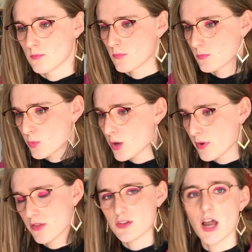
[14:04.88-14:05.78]
well, by the
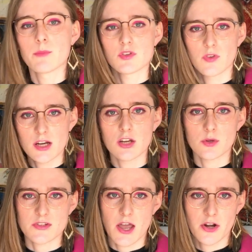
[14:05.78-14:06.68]
time this video is
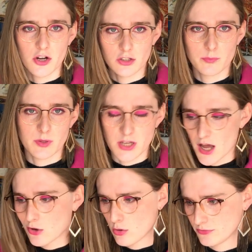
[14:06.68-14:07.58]
out, it'll have been cut off.